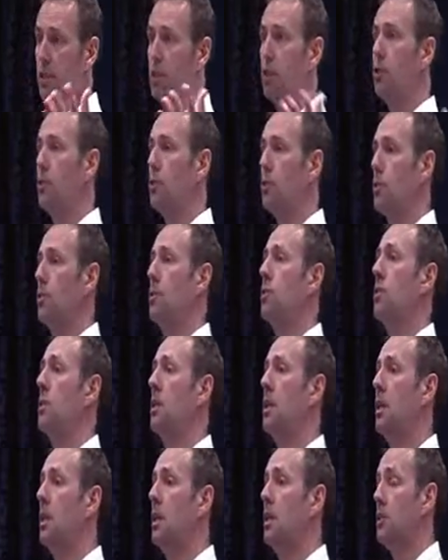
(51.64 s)

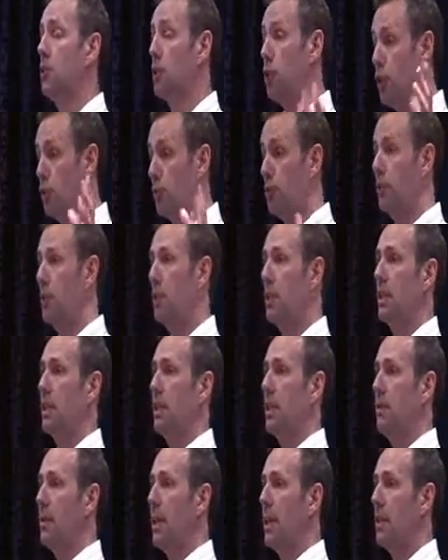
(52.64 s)
course during the
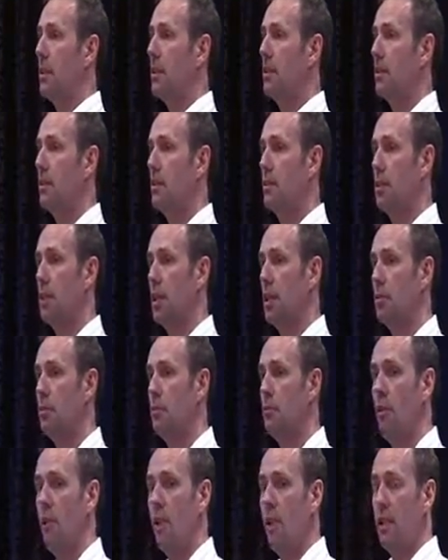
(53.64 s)
TMA.
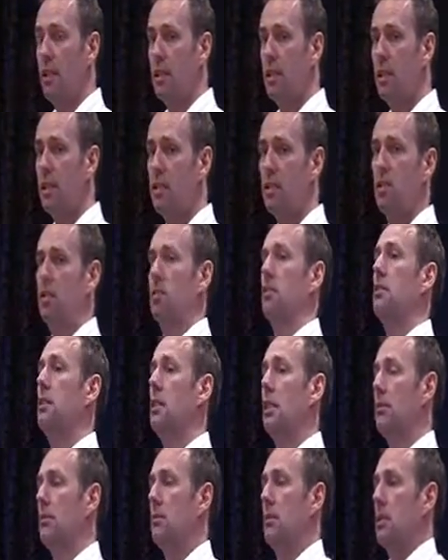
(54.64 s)
So this is,
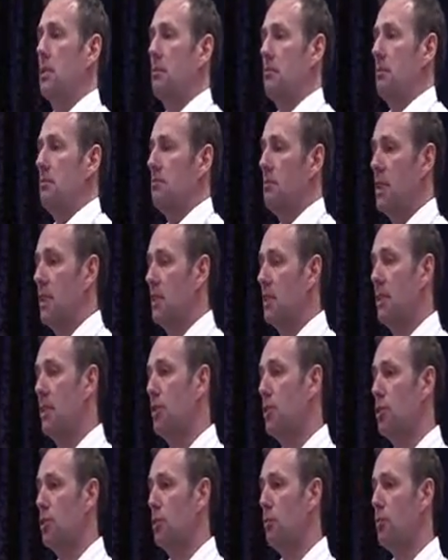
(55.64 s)
you know,
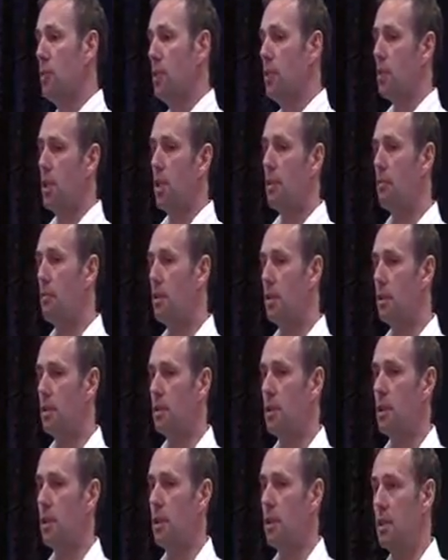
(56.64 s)
this is something
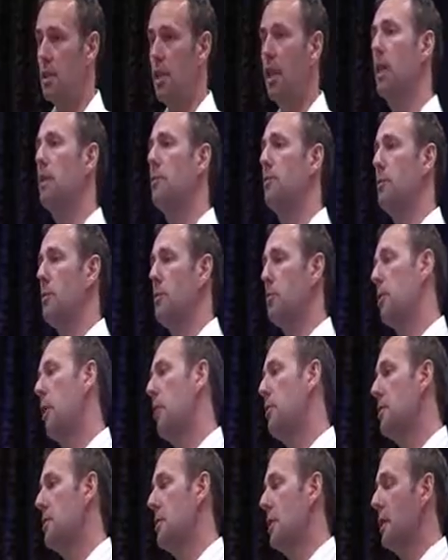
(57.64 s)
totally aside from the
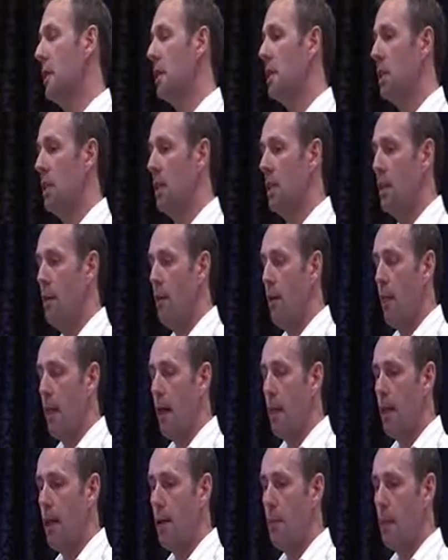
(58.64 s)
property.
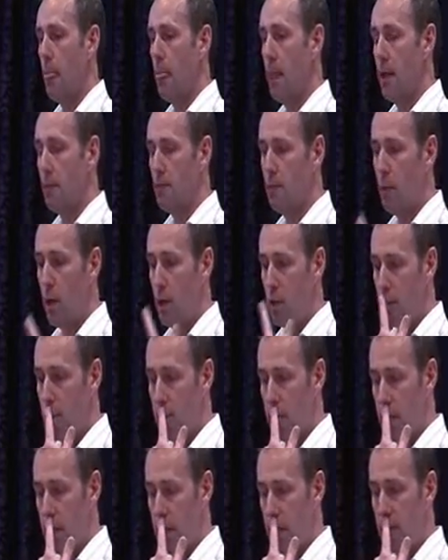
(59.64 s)
And what
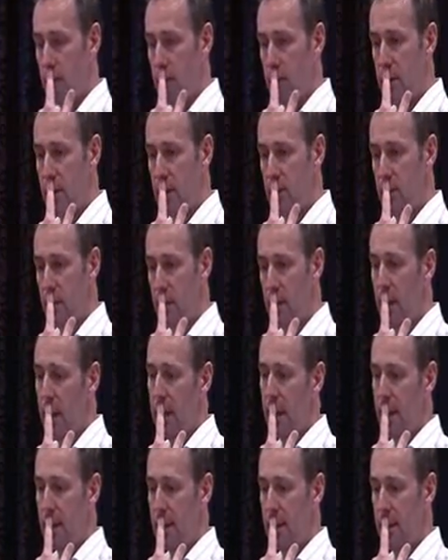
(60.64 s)
Stephen did with
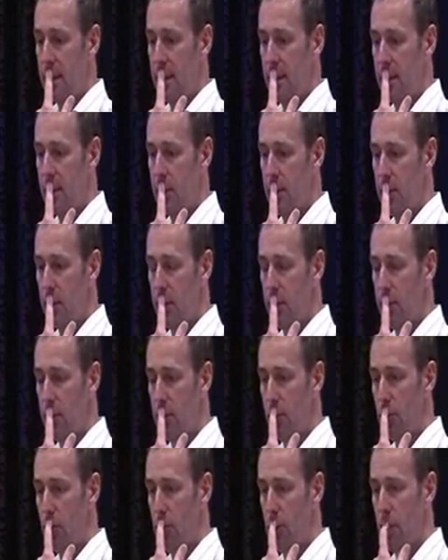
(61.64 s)
that was he
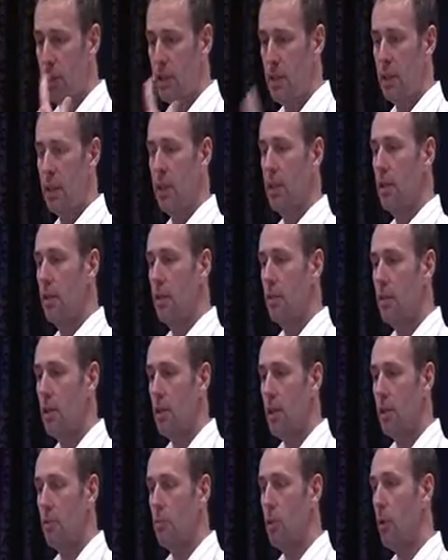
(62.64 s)
took
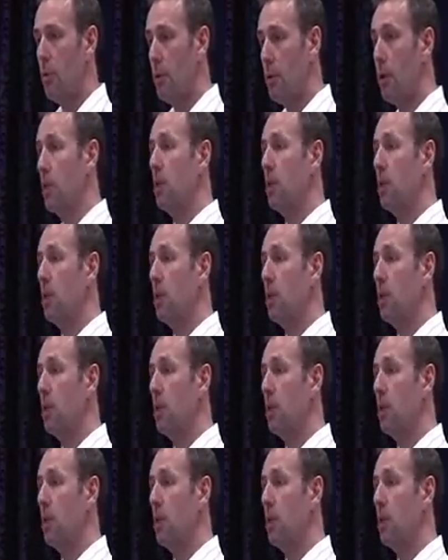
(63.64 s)
what we